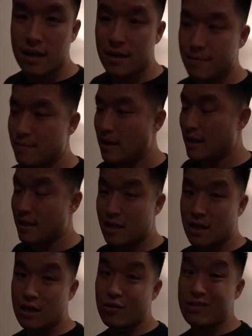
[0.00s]
I think the
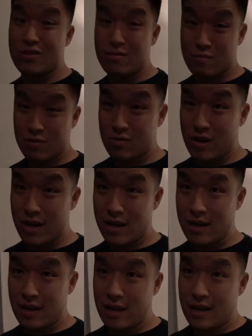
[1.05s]
concrete's almost dry.
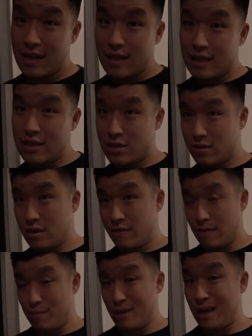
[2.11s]
They still have
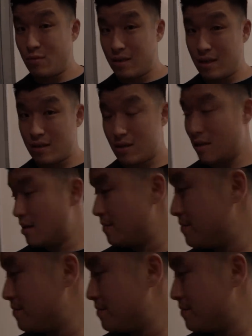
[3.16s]
the plywood things on,